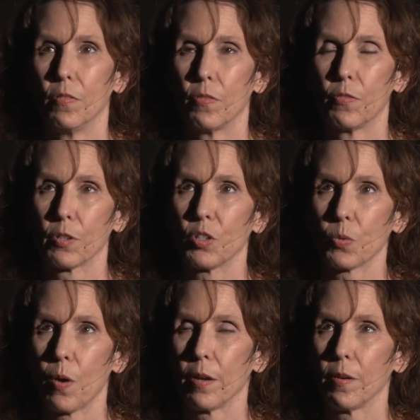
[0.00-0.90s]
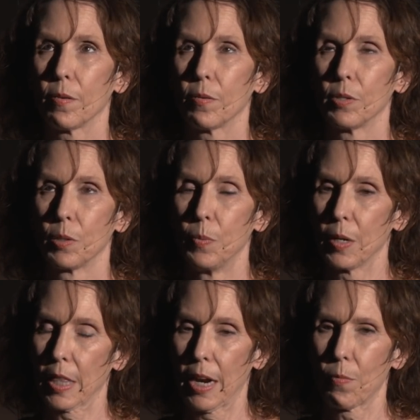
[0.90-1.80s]
First one was a
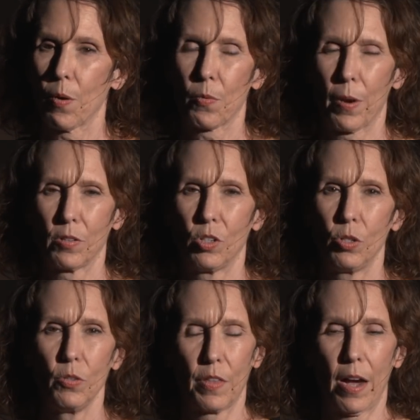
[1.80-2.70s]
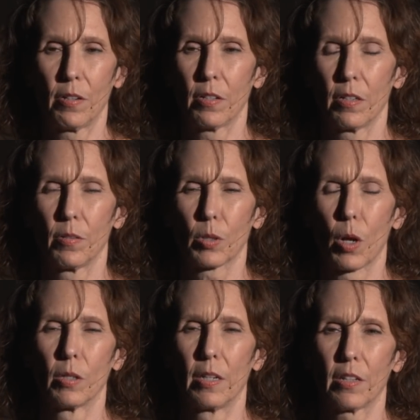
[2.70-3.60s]
book that I wrote around 2000. It was
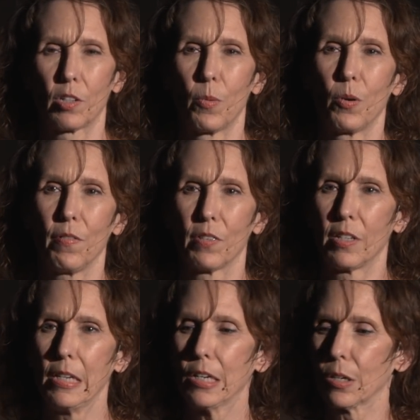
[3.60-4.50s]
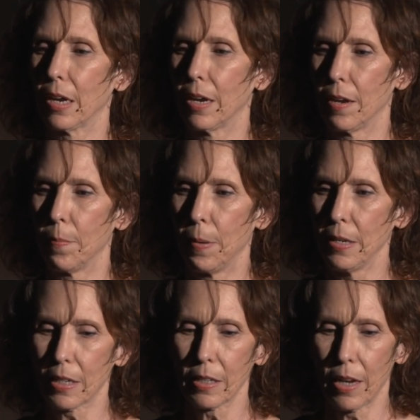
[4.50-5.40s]
called Testimony of a Seeker, and
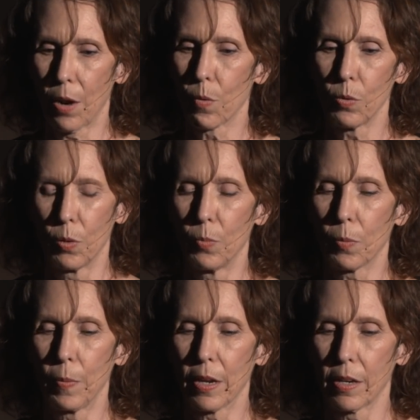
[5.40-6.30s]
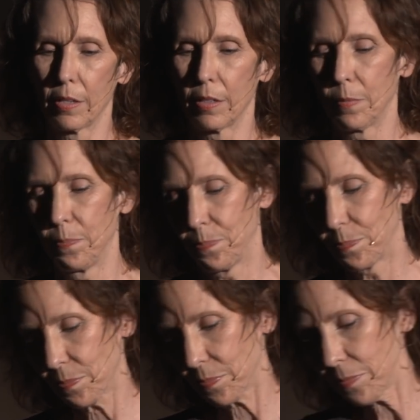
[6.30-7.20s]
basically I wrote the book because
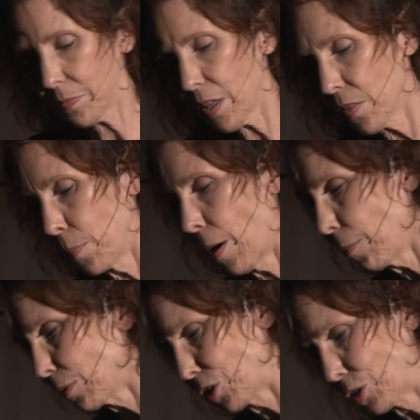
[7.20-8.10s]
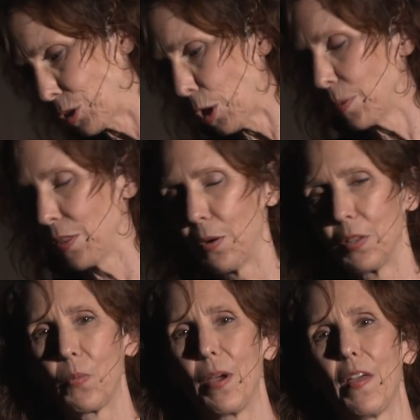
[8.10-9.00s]
the publisher told me the
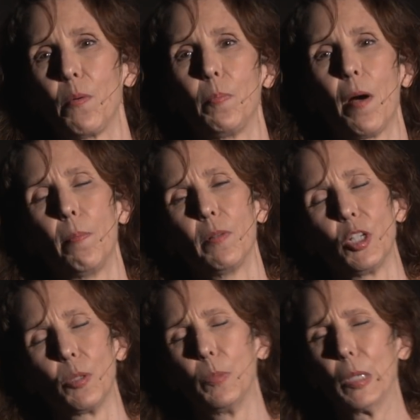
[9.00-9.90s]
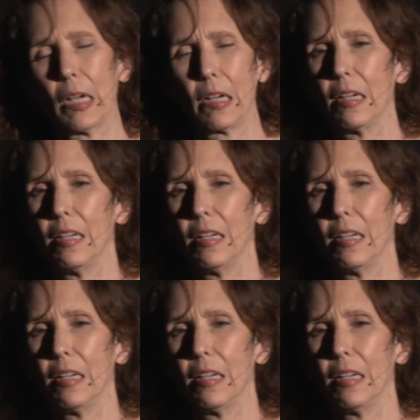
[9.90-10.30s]
only way they would publish a book